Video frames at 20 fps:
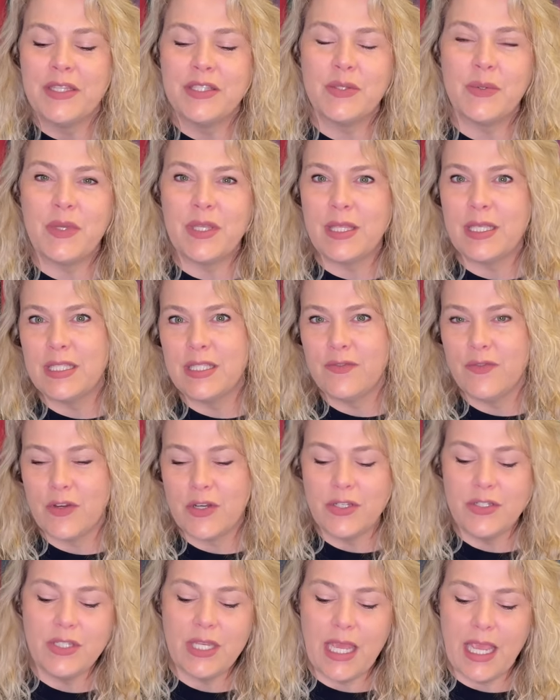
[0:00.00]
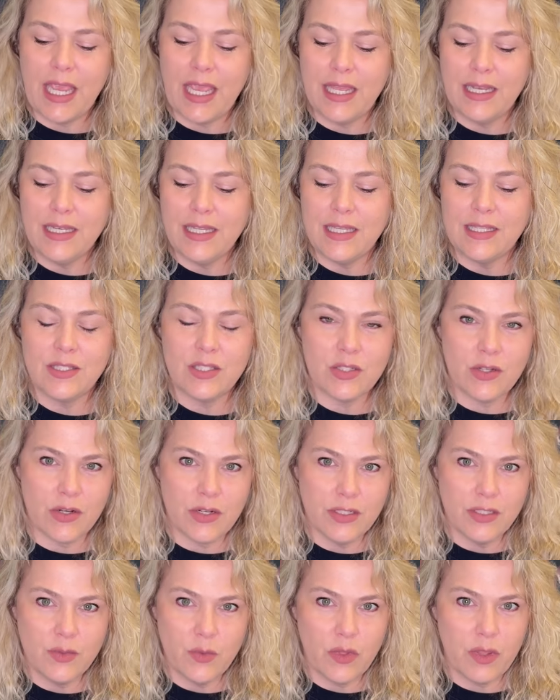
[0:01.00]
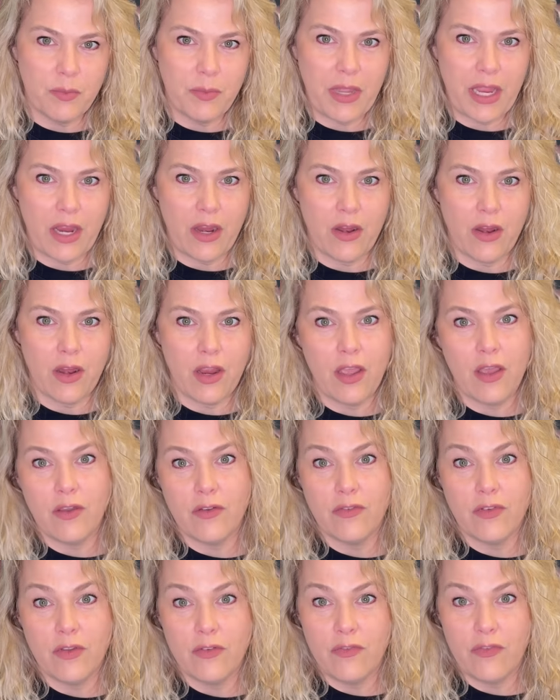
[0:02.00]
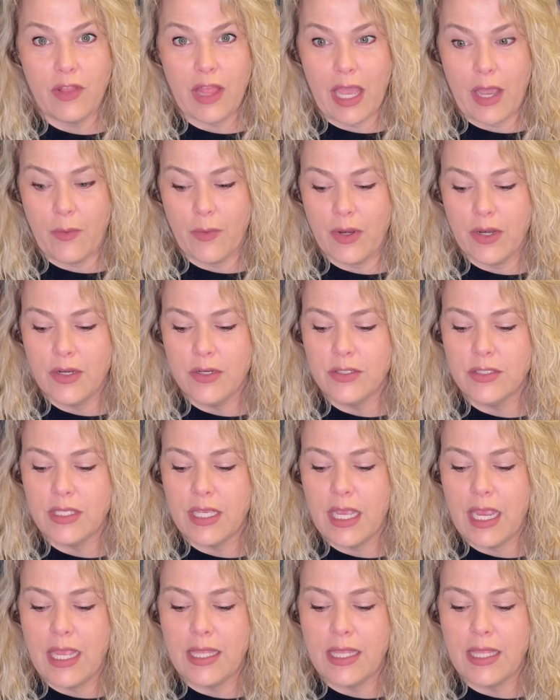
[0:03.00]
So in this first hand, it starts with a pair of flowers,